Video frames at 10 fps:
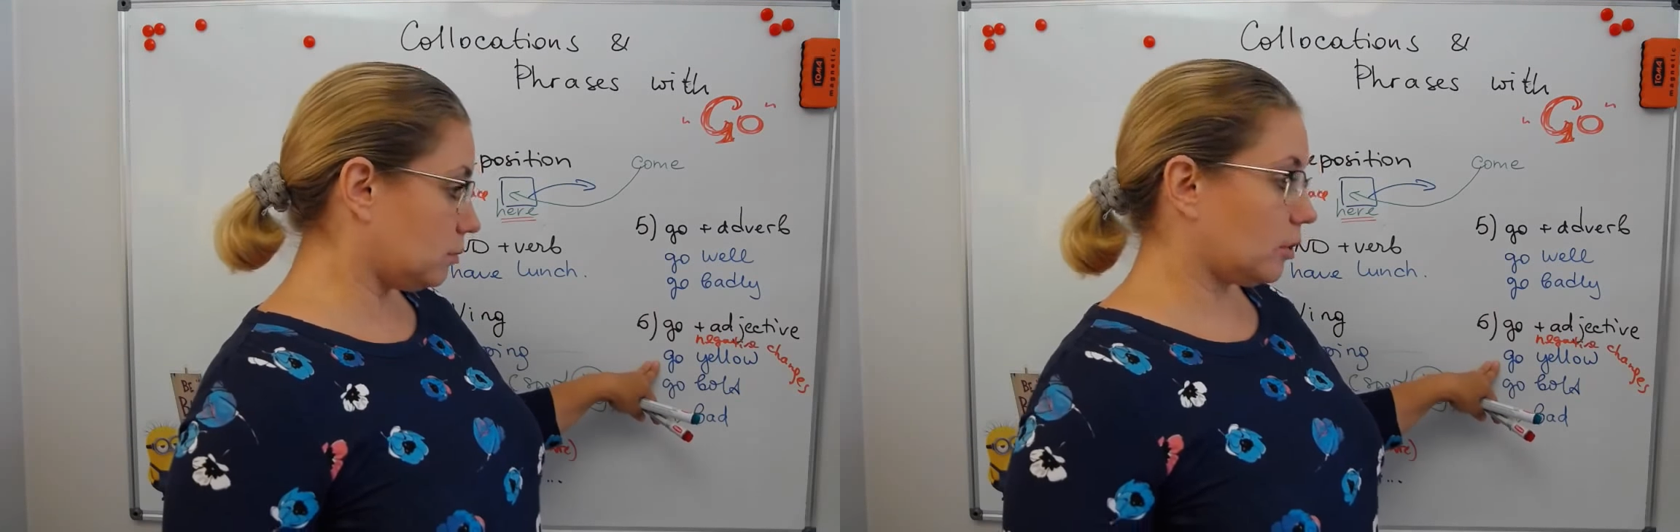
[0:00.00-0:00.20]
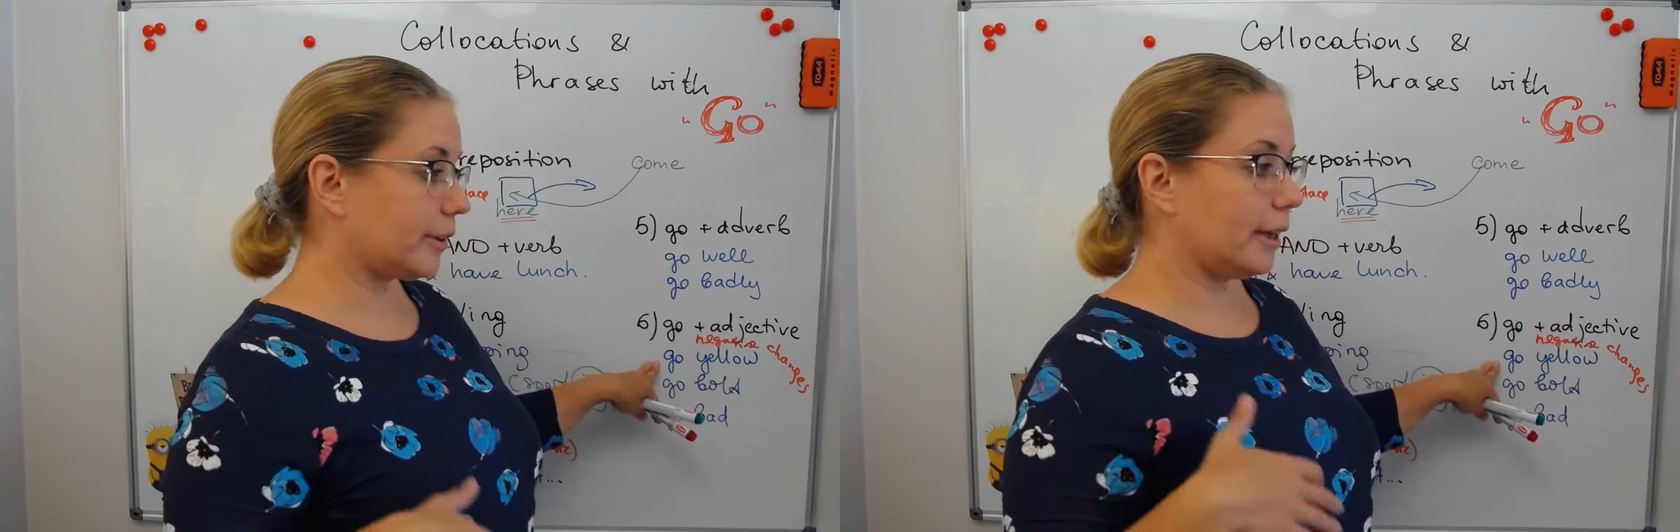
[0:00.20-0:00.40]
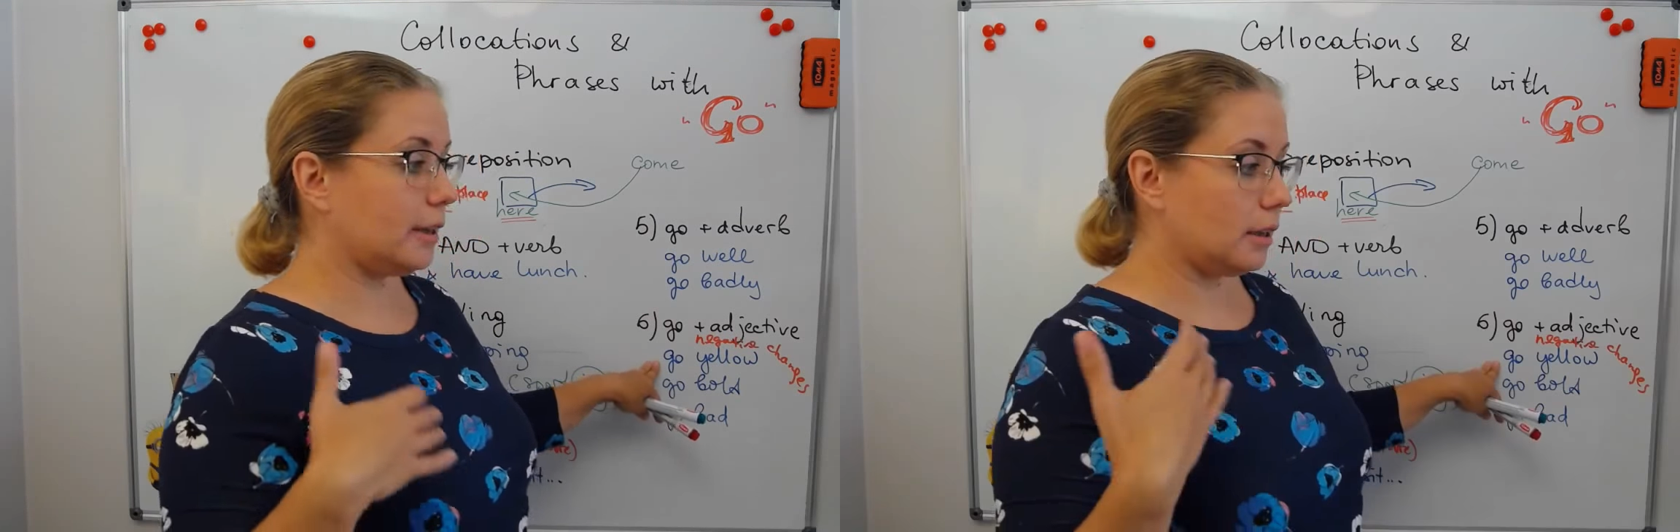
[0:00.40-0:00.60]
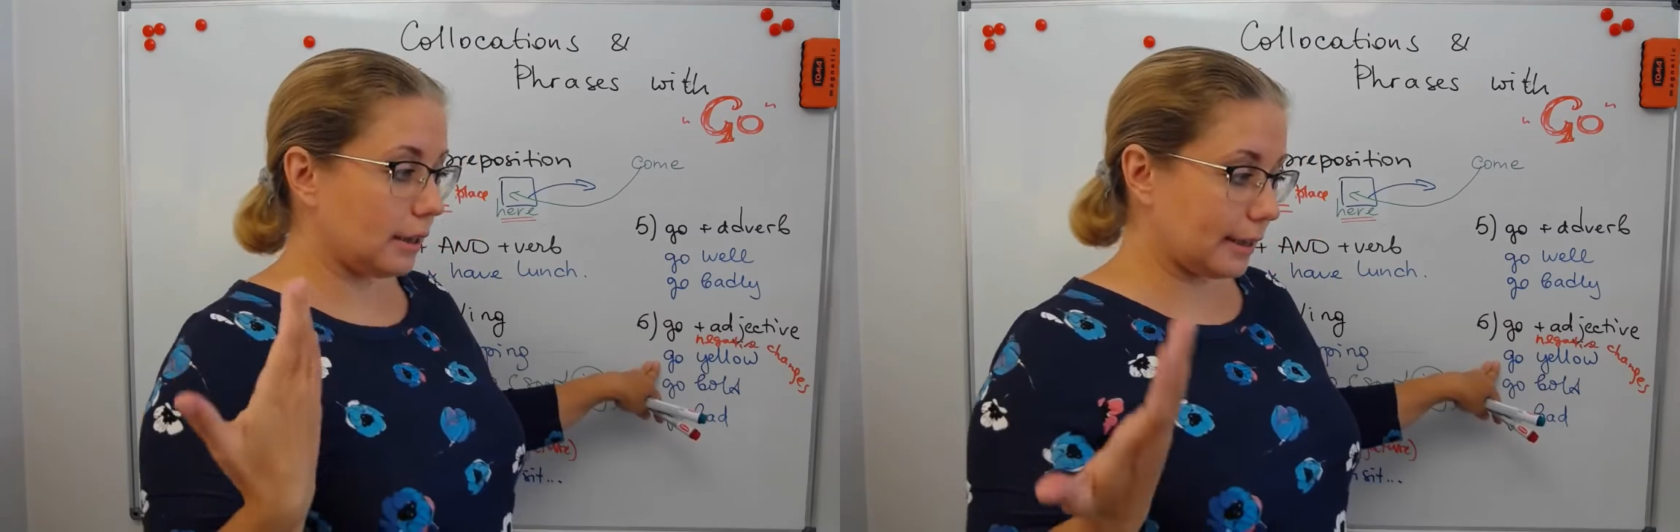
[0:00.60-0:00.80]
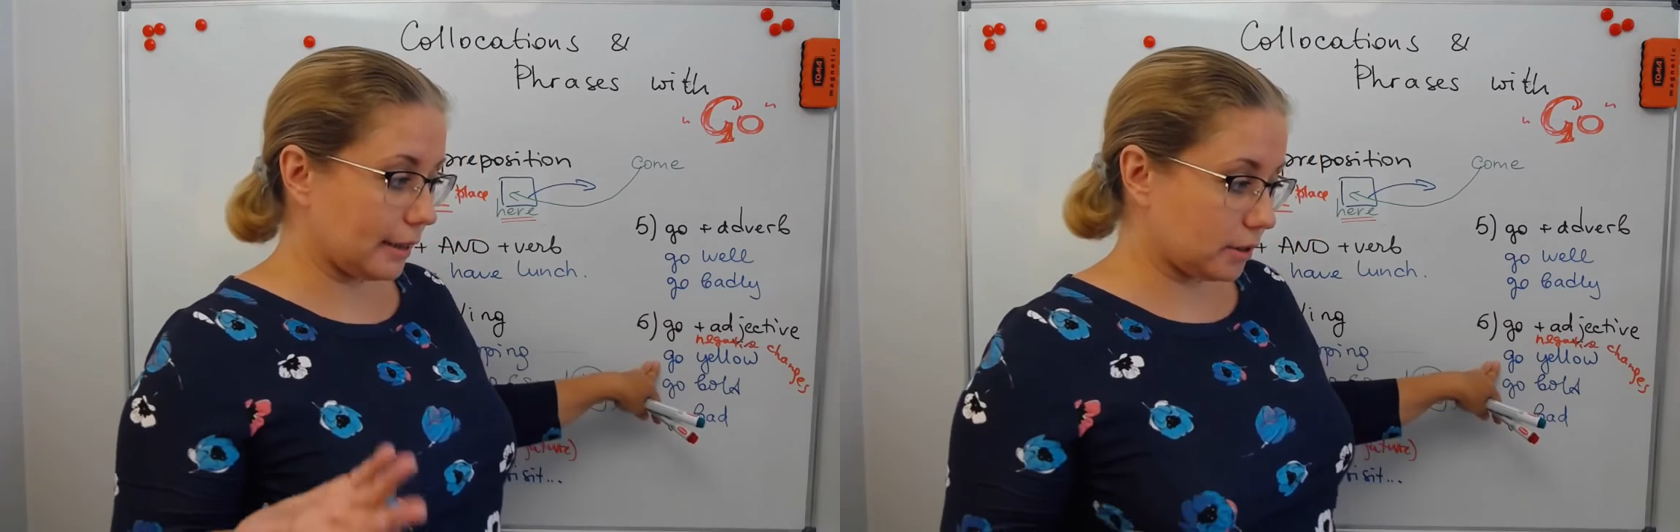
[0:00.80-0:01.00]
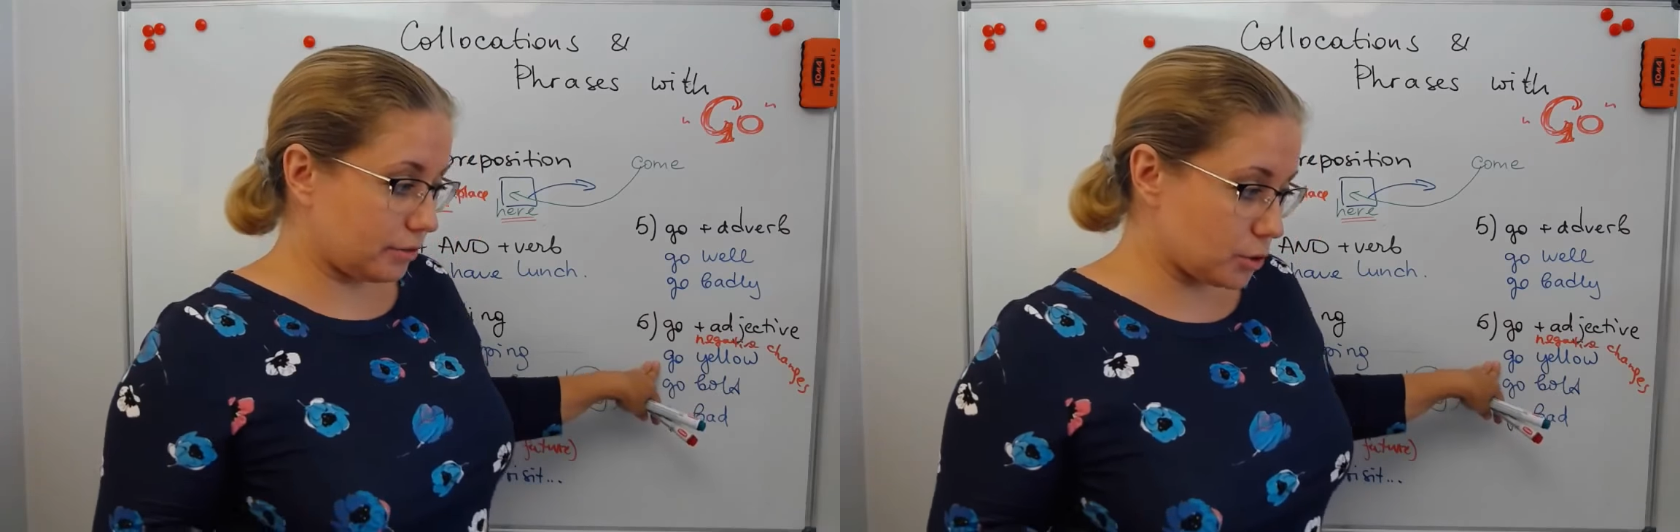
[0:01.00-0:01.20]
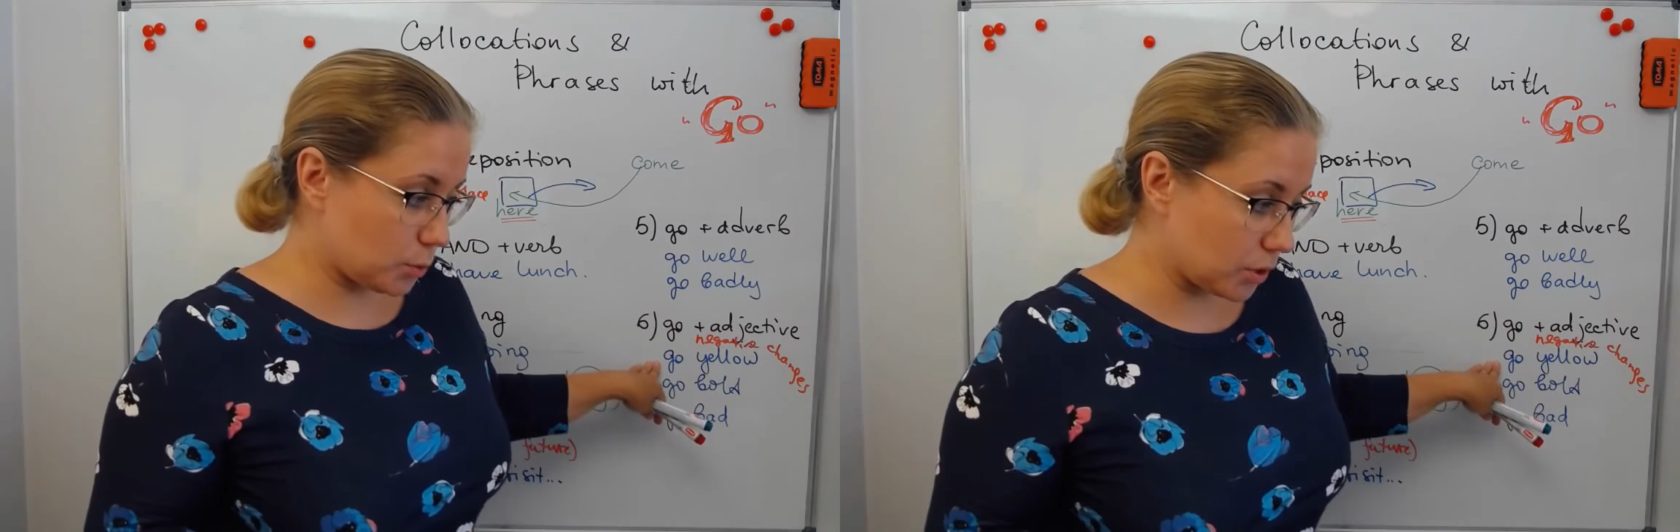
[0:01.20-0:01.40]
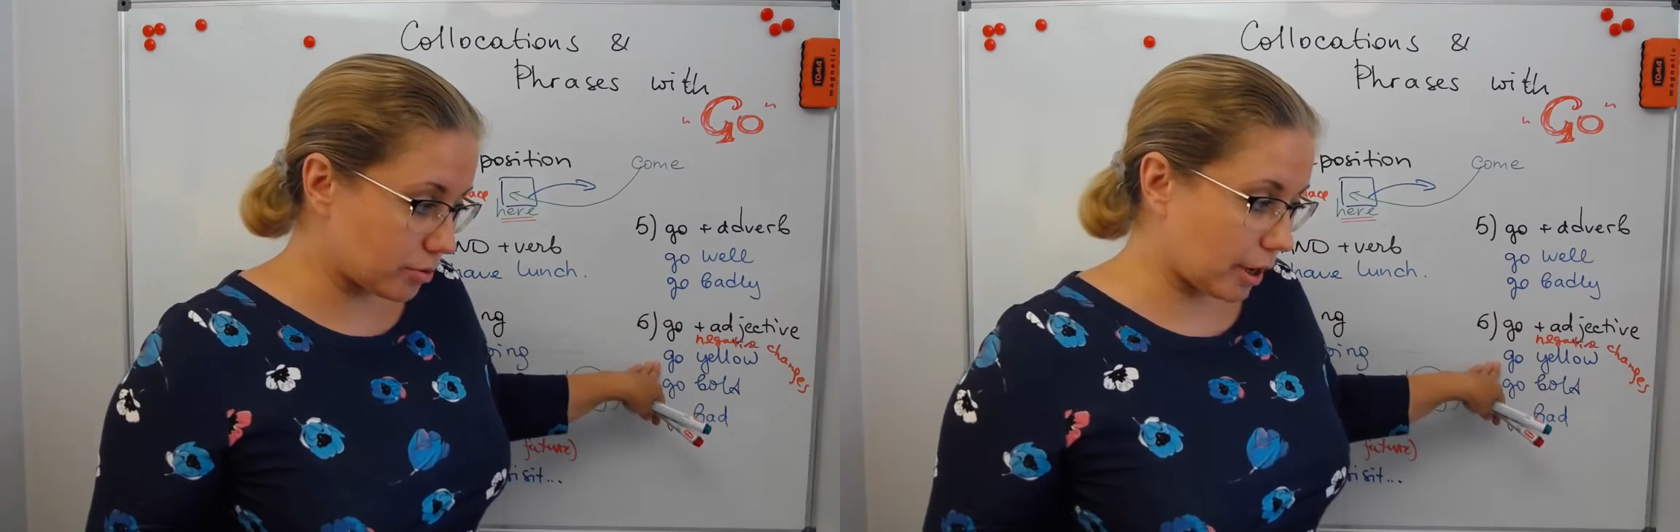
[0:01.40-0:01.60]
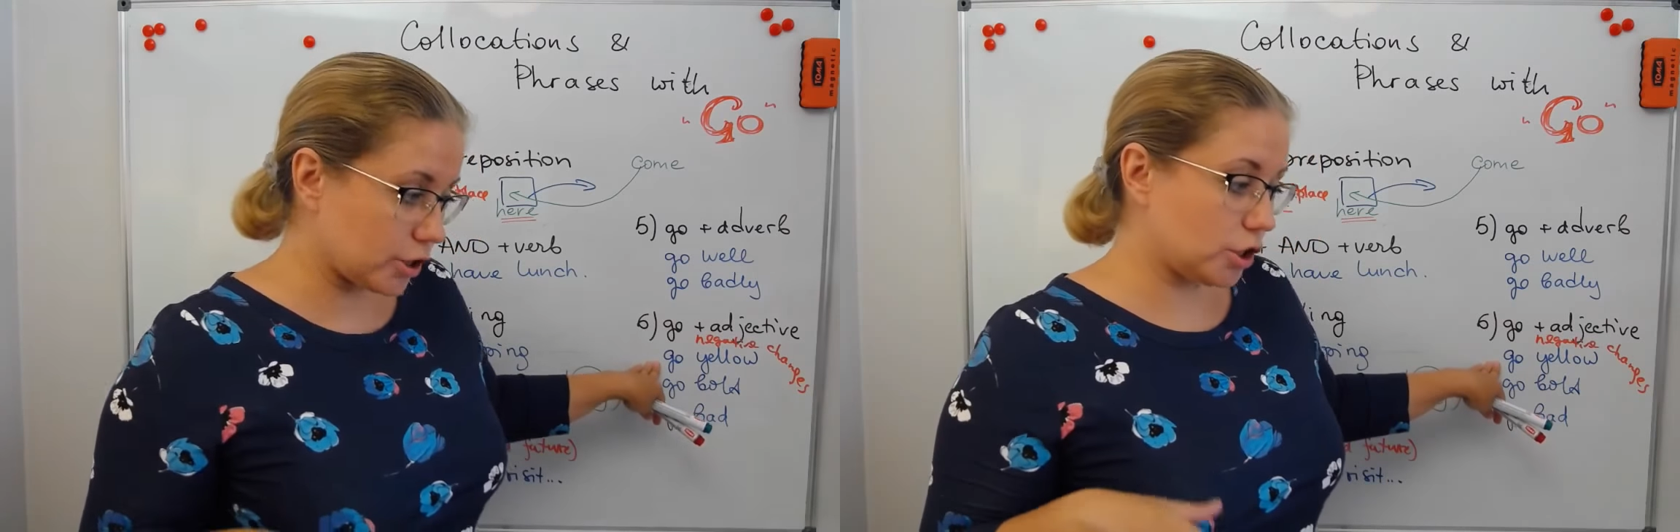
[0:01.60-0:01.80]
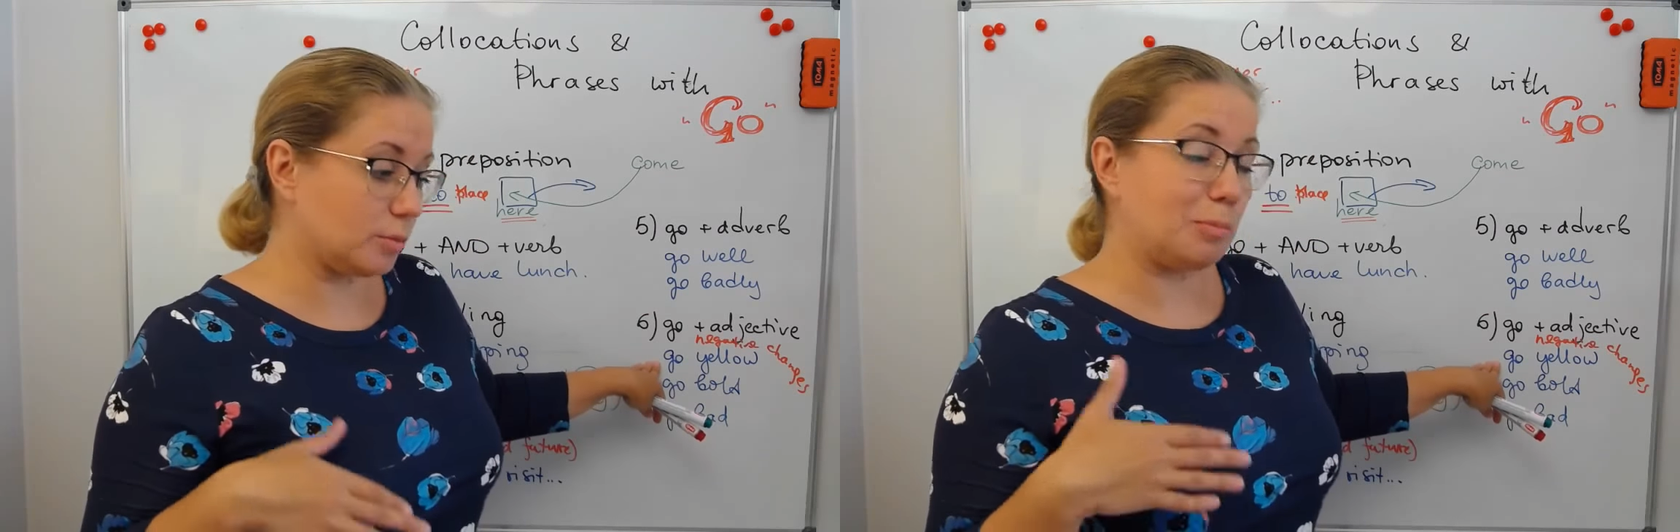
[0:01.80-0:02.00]
okay, again, if you speak
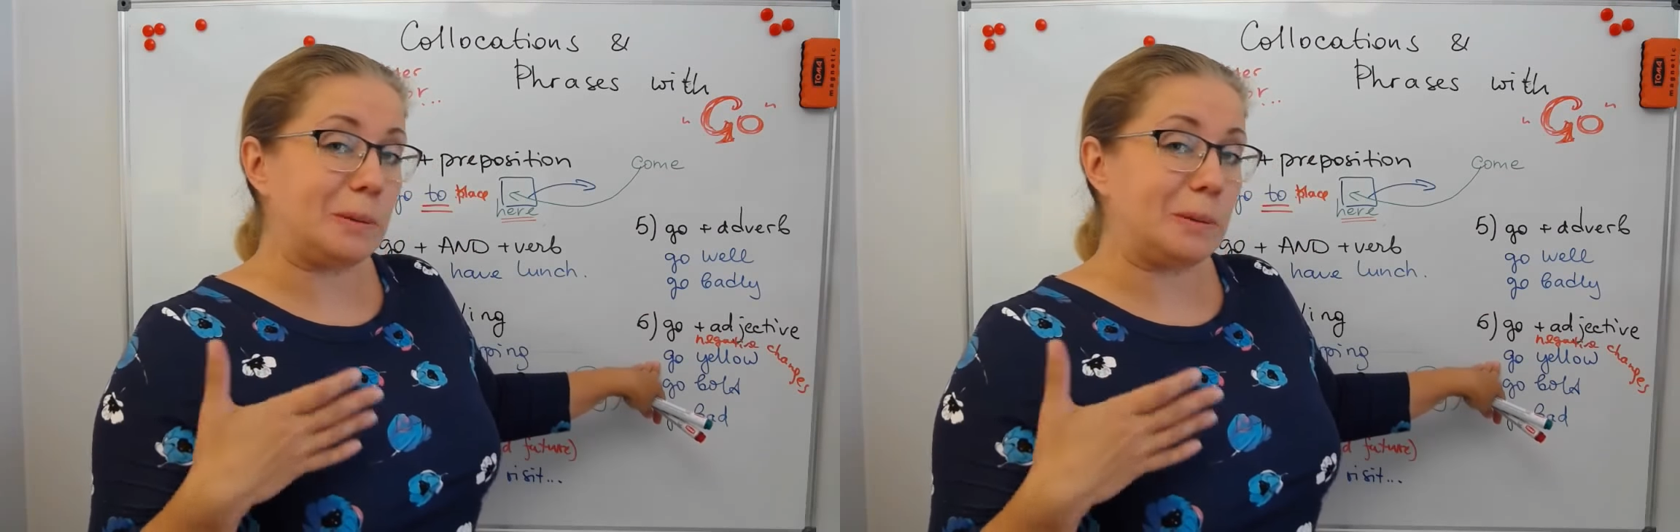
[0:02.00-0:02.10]
Russian,